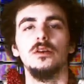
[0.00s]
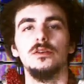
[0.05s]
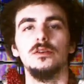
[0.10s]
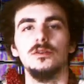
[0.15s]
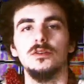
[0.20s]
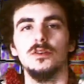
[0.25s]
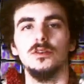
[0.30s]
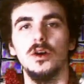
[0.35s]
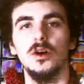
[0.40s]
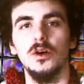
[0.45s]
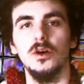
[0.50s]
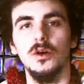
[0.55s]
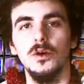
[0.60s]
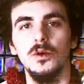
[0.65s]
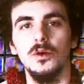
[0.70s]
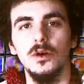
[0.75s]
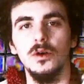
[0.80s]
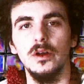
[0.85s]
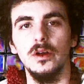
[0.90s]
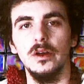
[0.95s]

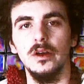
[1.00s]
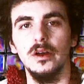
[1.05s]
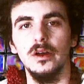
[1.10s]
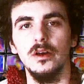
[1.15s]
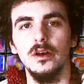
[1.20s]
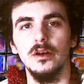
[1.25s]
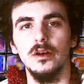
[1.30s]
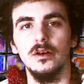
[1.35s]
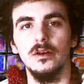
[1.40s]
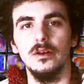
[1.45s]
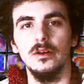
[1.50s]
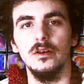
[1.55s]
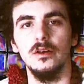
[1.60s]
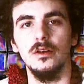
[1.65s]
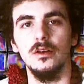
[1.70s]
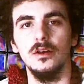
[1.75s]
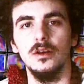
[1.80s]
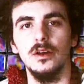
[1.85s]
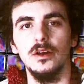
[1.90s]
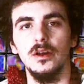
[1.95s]
So, I
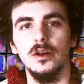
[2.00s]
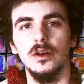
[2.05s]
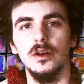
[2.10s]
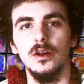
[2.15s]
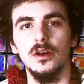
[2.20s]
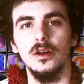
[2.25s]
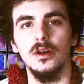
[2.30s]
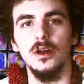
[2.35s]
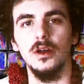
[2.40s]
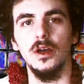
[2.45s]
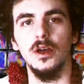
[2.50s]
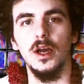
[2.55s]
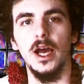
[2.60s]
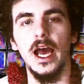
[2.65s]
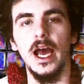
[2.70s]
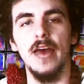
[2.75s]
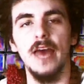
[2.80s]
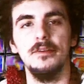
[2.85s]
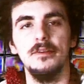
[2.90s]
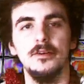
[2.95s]

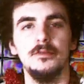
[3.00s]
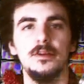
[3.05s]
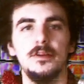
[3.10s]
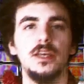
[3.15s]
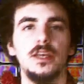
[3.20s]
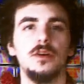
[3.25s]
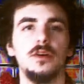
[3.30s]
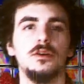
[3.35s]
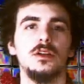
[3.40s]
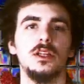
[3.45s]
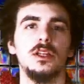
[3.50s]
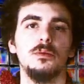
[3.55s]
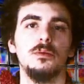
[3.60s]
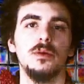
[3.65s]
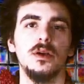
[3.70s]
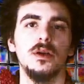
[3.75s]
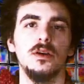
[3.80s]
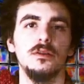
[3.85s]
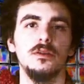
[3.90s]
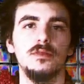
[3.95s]
have a video clip
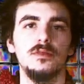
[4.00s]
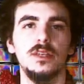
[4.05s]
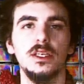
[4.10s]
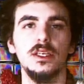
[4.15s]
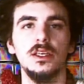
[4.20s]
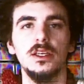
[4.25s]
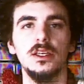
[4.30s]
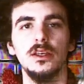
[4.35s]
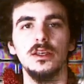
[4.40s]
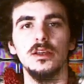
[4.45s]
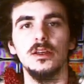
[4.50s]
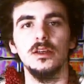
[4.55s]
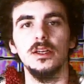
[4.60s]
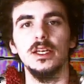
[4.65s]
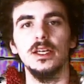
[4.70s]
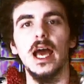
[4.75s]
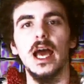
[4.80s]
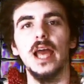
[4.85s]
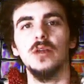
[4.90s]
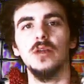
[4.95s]
of the
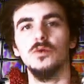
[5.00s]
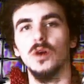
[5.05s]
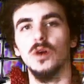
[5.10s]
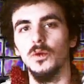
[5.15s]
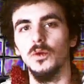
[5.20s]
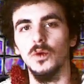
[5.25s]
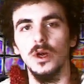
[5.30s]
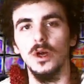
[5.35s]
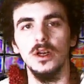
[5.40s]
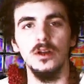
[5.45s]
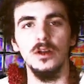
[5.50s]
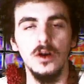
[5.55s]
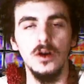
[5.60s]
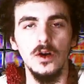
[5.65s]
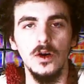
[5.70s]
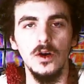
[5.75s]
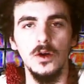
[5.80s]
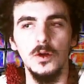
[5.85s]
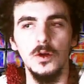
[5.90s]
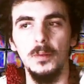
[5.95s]
911
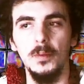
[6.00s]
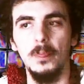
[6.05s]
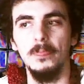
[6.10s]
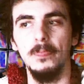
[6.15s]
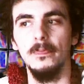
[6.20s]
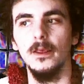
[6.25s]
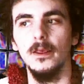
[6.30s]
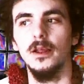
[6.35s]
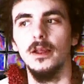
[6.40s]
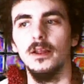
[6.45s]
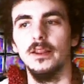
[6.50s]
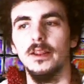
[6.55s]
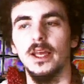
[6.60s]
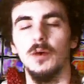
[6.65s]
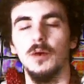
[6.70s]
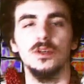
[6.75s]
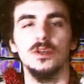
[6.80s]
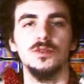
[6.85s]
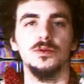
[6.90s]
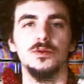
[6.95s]
call
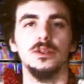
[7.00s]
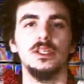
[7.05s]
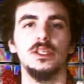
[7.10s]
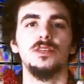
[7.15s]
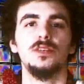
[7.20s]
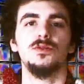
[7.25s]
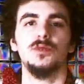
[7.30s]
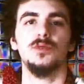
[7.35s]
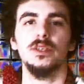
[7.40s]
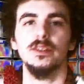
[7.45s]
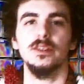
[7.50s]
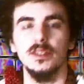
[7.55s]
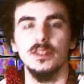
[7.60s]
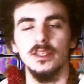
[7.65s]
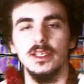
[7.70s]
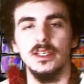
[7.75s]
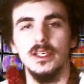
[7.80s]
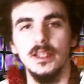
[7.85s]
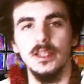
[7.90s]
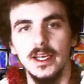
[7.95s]
that was released
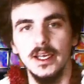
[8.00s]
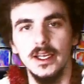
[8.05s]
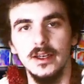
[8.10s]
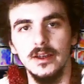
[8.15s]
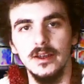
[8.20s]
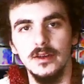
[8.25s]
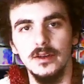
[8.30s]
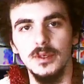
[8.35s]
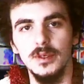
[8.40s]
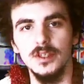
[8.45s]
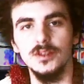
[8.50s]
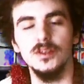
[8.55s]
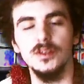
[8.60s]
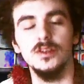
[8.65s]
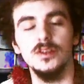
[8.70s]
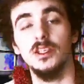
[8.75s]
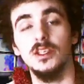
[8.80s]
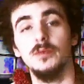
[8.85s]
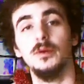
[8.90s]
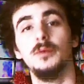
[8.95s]
recently that Mr.
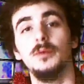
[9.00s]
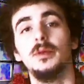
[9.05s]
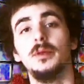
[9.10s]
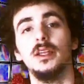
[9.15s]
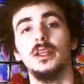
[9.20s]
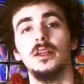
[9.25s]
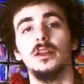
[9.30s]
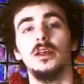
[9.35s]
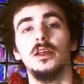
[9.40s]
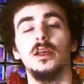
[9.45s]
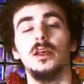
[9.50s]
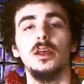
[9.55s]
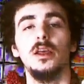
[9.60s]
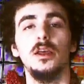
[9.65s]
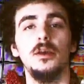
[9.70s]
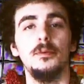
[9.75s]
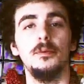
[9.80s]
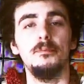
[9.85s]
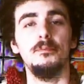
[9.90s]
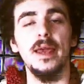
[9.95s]
Zimmerman
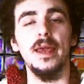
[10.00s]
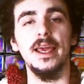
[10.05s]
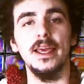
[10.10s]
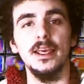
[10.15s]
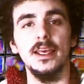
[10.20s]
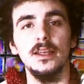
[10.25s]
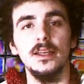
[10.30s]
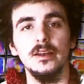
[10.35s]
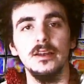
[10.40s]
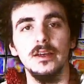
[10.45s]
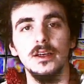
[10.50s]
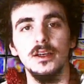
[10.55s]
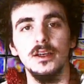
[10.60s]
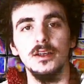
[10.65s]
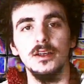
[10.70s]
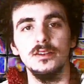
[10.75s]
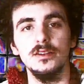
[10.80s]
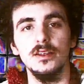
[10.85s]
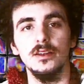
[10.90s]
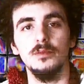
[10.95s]
made
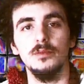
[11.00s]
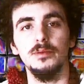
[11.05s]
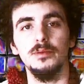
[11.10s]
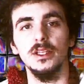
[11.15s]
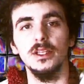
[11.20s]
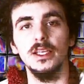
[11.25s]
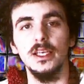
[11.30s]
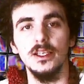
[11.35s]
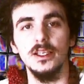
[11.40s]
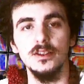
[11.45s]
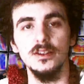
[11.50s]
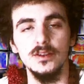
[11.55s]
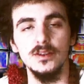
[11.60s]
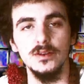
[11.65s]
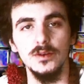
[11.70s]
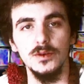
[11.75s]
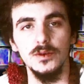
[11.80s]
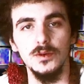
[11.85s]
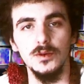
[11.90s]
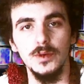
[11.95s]
to the
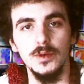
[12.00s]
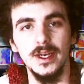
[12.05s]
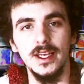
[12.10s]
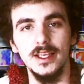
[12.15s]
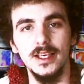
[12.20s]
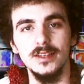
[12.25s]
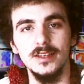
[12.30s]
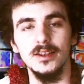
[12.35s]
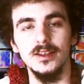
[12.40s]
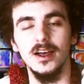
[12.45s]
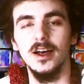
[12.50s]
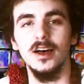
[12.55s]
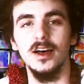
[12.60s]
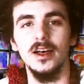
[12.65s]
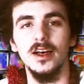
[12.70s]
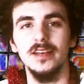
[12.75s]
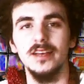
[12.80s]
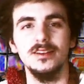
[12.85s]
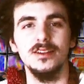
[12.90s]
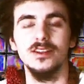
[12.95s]
police when he
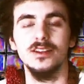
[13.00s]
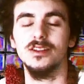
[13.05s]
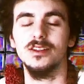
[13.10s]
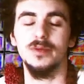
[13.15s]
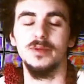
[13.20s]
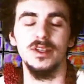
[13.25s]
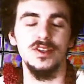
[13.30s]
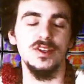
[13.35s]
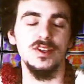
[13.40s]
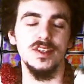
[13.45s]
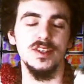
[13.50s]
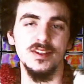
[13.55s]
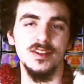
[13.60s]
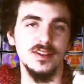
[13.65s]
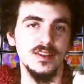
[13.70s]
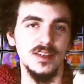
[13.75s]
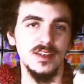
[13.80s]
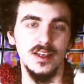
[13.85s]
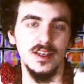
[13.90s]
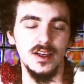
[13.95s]
saw a
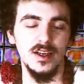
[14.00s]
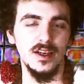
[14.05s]
suspicious